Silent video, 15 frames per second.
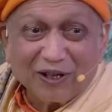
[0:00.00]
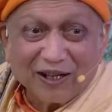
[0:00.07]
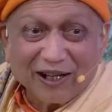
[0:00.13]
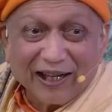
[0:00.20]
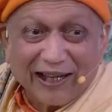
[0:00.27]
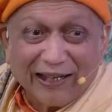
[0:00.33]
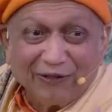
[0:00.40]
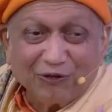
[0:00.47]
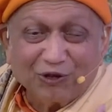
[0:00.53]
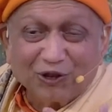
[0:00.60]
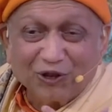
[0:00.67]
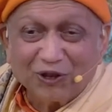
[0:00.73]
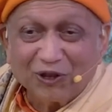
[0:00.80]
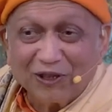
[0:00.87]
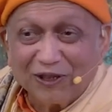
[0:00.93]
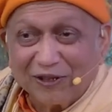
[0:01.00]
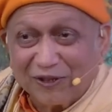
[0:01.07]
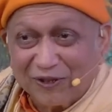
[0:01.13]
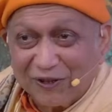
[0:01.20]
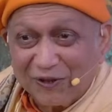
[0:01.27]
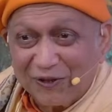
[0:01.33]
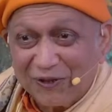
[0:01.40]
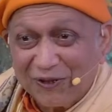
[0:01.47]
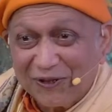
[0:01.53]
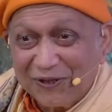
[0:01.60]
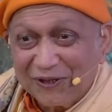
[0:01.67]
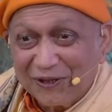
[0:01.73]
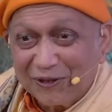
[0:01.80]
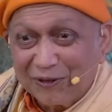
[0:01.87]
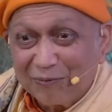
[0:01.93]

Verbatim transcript: our life's thirst.